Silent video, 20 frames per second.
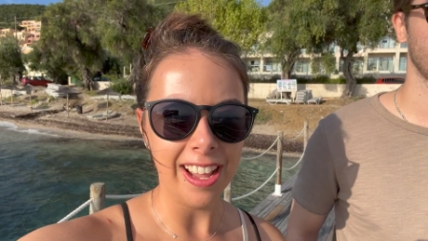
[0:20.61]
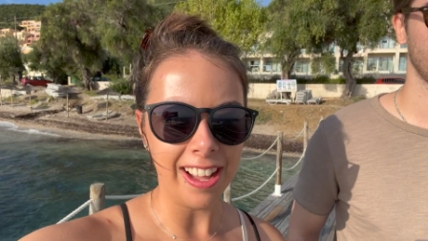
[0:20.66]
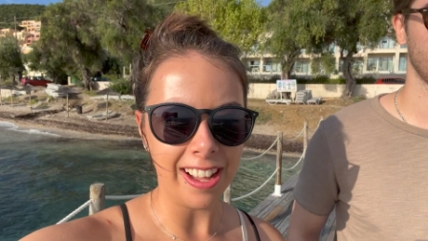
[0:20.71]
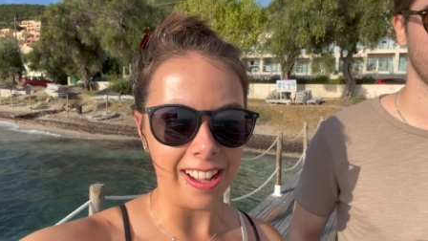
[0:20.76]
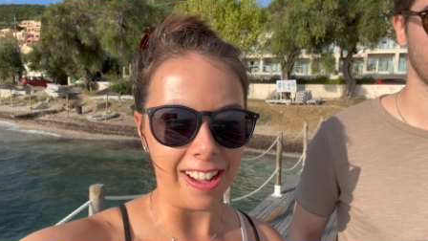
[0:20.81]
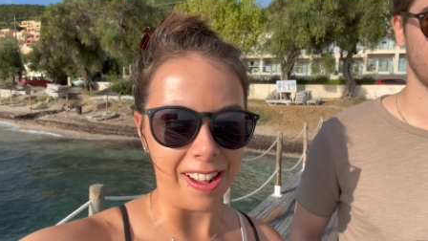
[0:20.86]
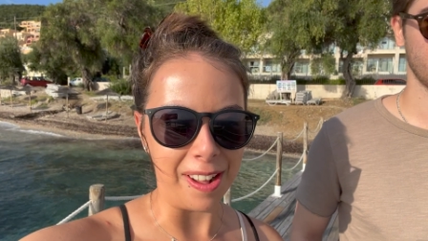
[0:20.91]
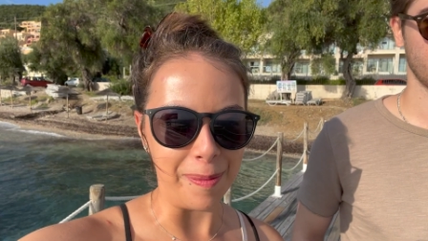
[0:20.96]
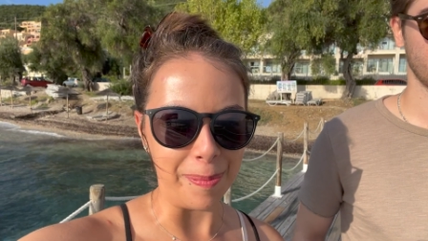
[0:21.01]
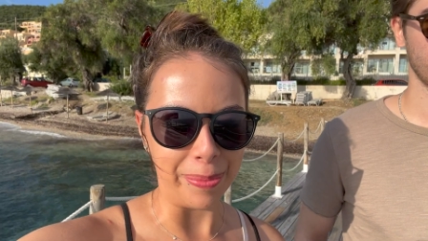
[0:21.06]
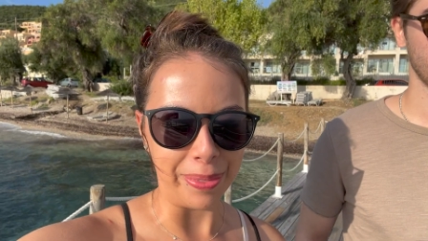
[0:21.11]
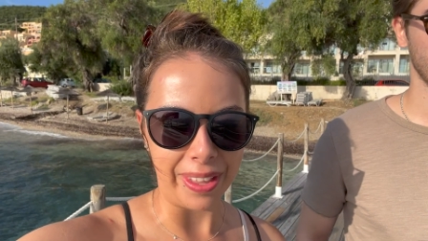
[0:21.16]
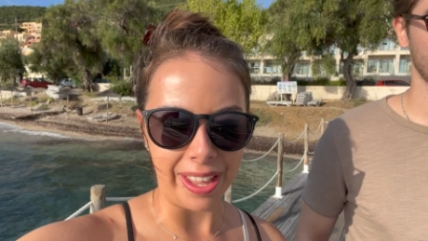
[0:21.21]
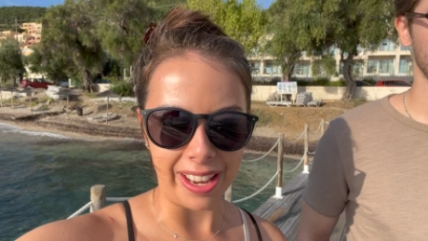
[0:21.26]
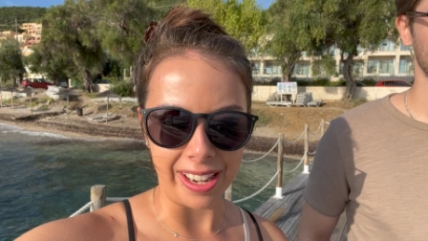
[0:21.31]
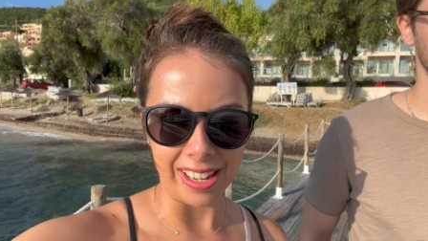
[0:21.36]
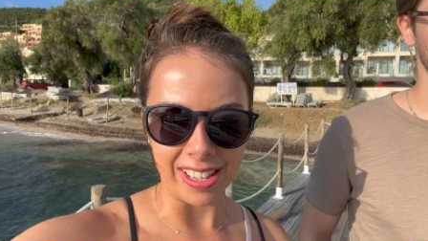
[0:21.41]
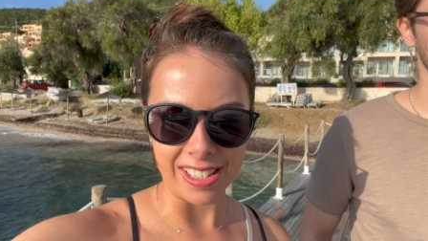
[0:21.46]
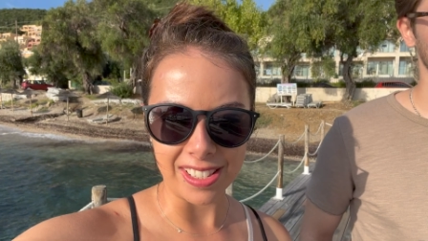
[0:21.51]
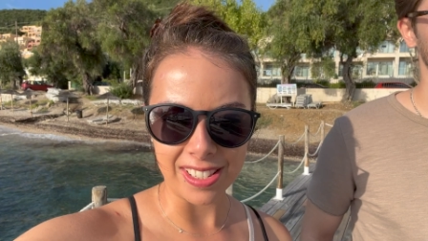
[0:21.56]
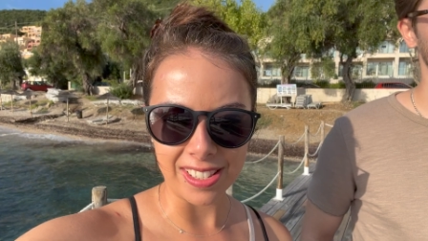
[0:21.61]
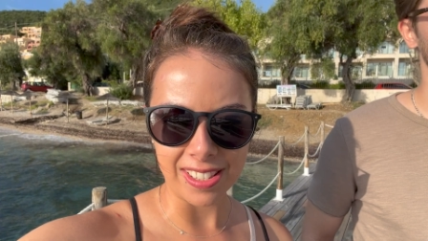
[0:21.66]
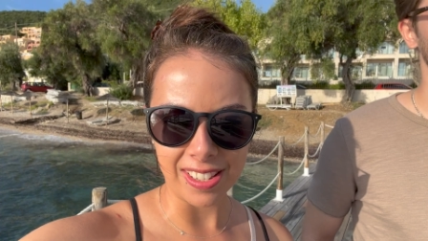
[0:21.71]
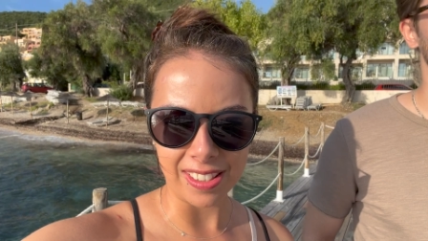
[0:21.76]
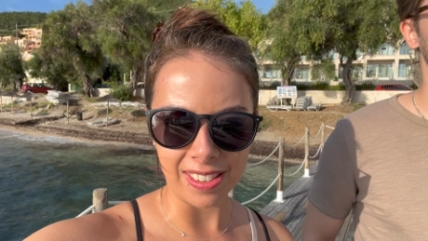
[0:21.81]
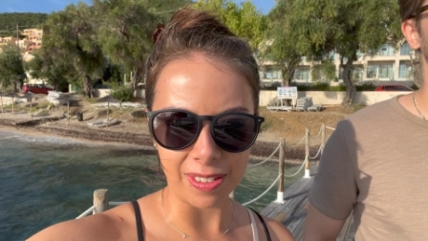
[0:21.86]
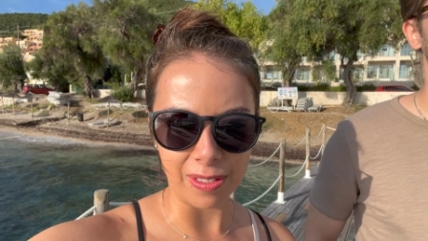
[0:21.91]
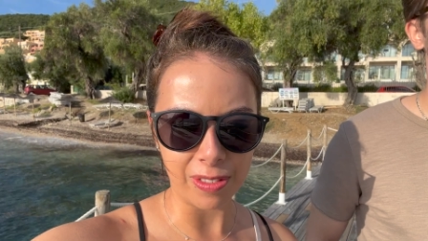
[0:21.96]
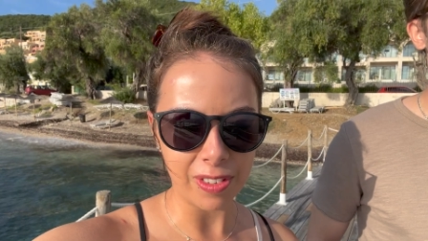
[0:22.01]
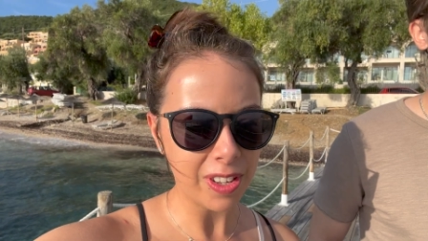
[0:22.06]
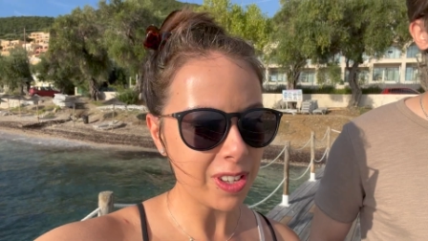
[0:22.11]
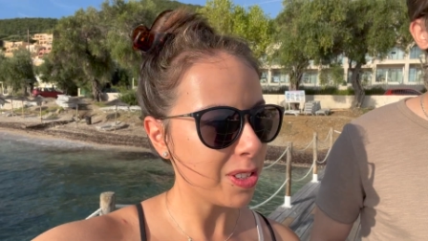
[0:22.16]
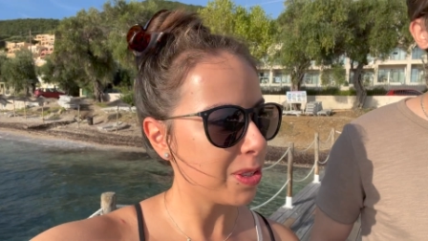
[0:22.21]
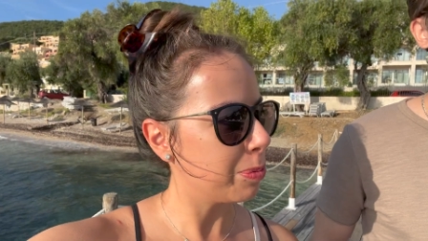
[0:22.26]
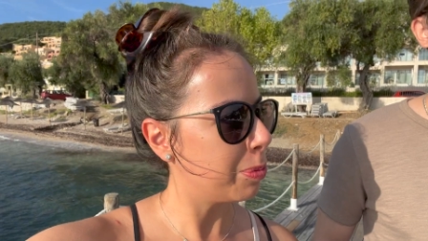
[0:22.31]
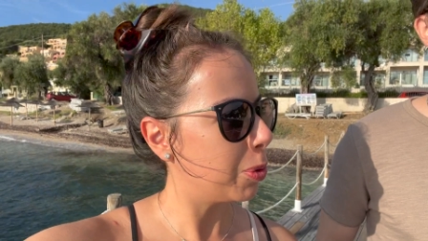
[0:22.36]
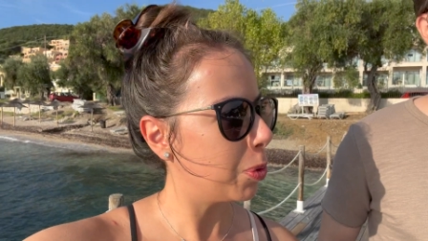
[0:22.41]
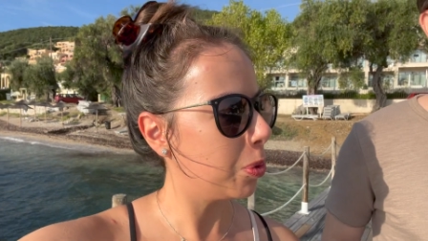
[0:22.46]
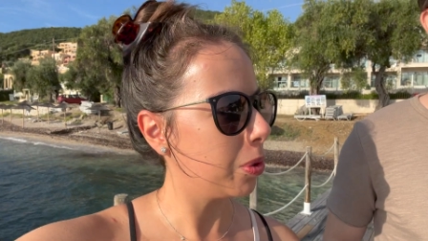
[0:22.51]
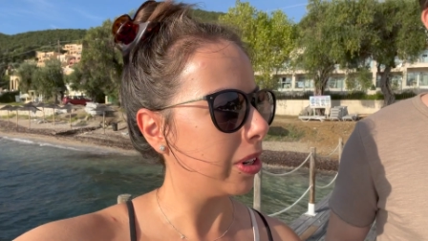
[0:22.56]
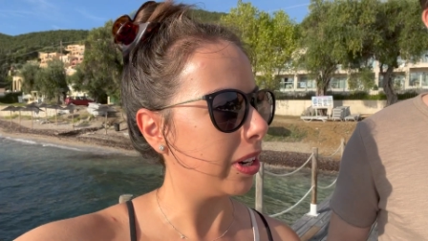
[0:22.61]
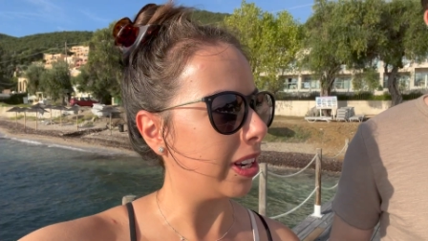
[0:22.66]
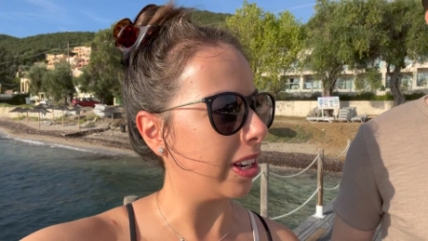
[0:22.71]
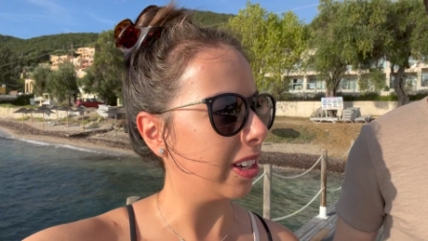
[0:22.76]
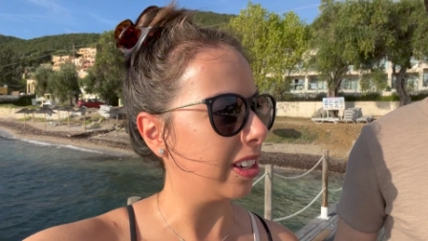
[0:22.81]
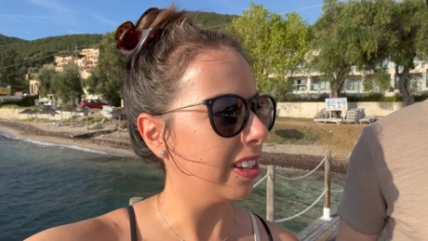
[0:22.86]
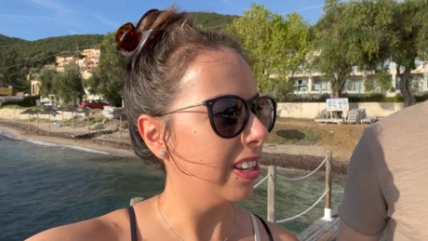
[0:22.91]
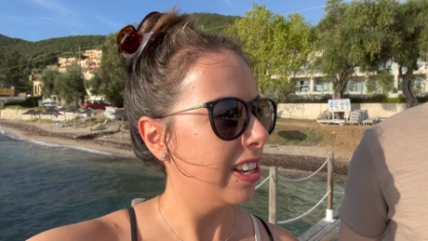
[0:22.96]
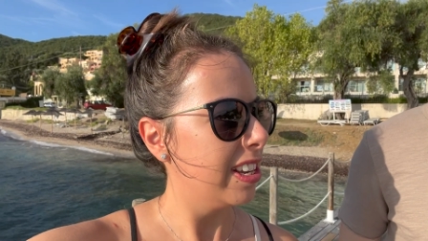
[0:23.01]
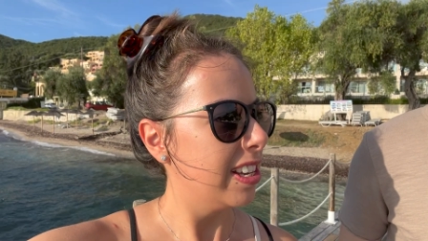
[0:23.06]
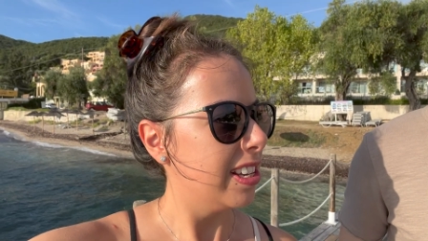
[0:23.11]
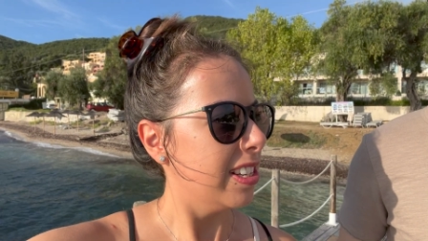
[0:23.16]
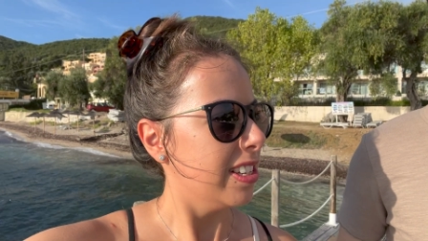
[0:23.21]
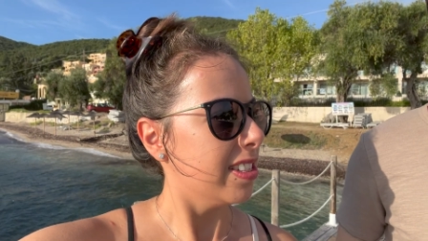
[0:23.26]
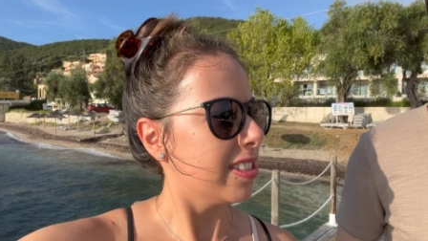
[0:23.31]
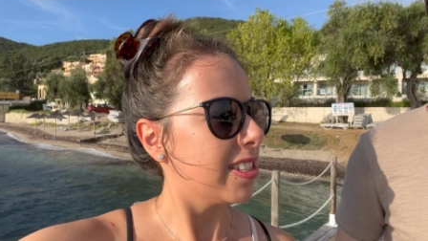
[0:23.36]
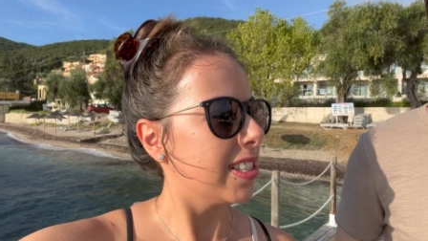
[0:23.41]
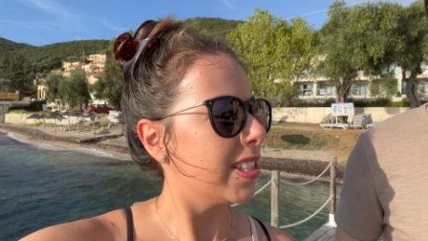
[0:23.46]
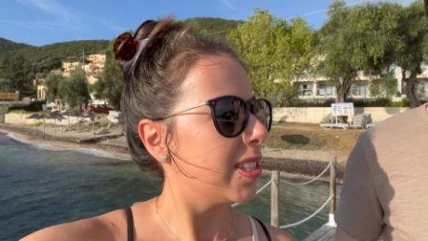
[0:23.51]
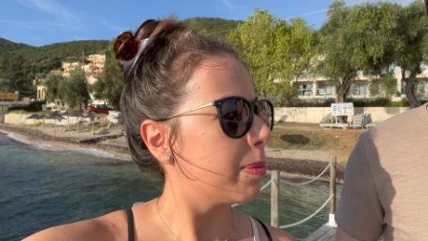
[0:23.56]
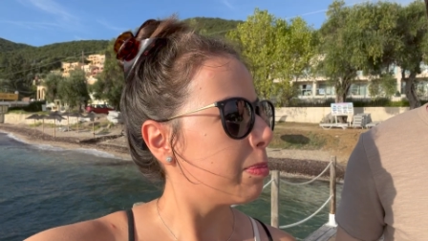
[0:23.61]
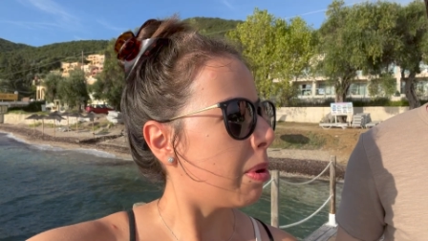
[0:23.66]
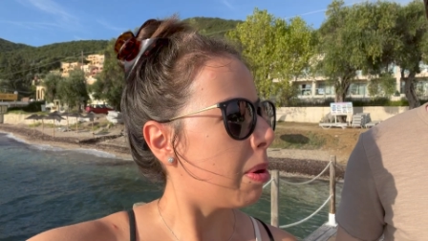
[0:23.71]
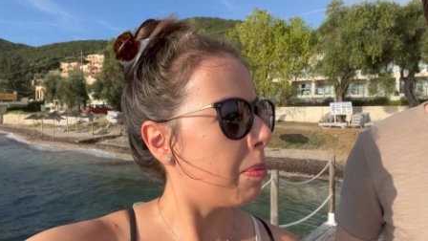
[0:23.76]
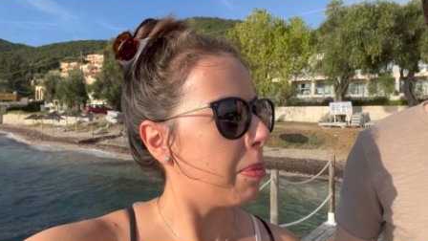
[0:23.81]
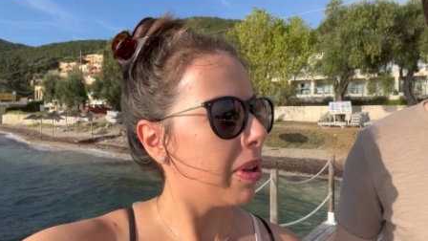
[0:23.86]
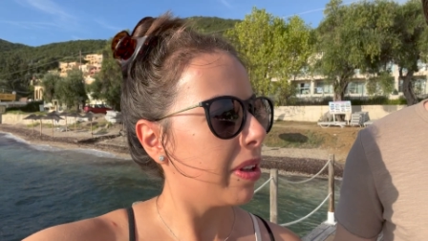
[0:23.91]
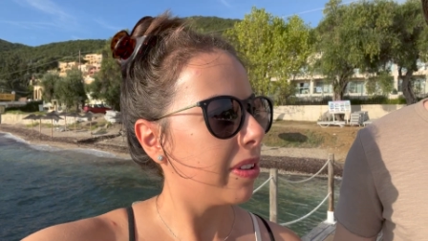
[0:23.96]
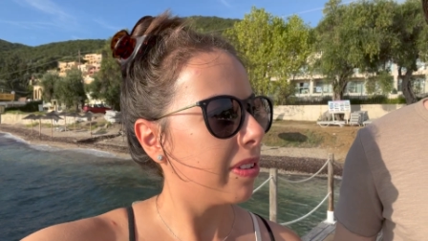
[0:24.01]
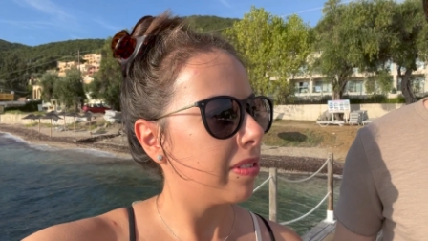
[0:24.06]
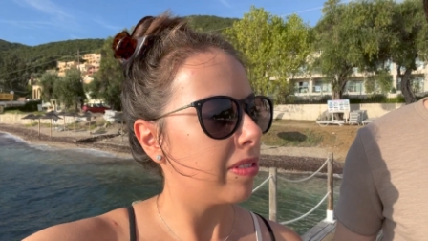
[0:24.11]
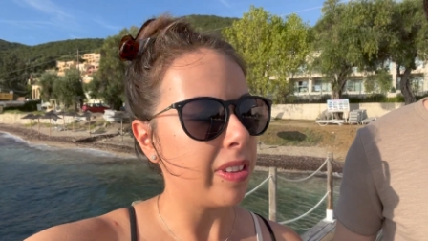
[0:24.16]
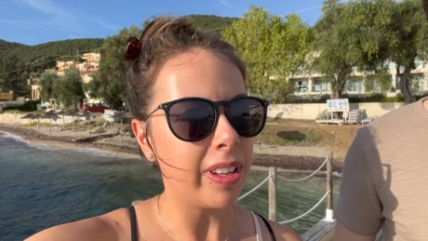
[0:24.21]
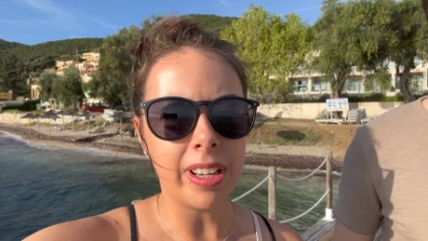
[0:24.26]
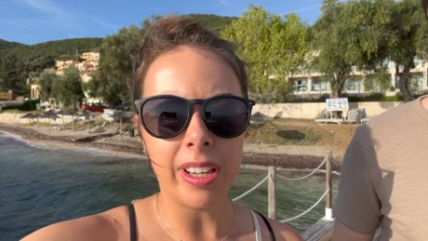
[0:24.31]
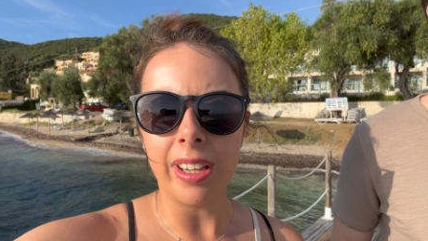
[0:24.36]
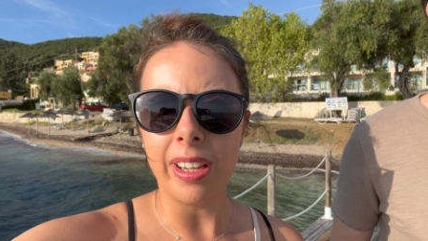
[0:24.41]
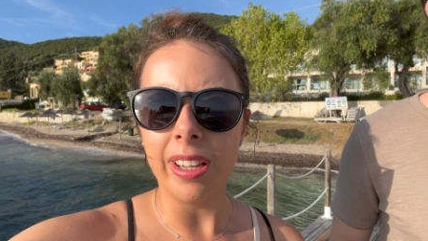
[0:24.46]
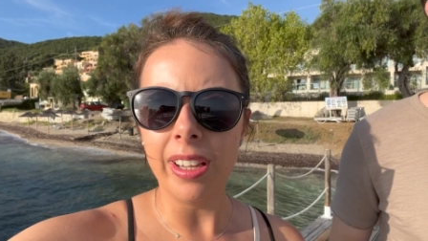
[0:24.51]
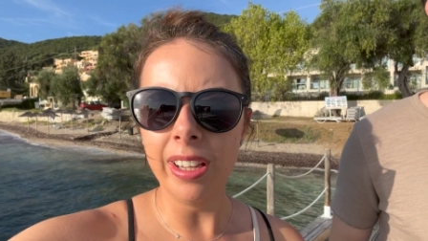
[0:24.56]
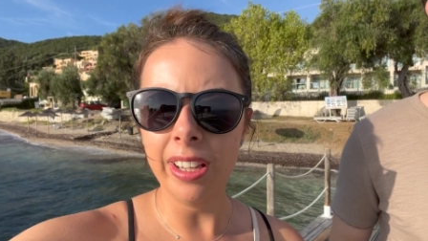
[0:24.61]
Um, and it's the first morning since my birthday